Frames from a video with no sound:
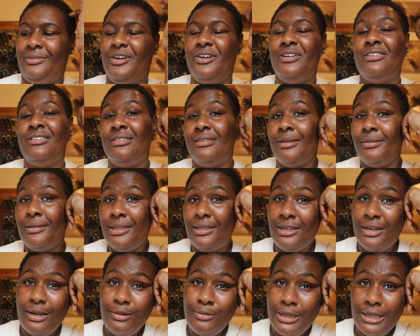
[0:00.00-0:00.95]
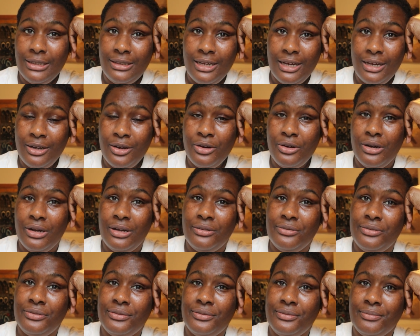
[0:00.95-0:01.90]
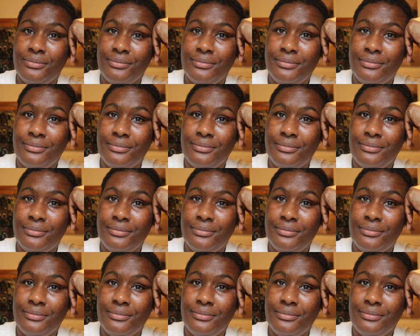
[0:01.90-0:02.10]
On to something that I'm going to let go of.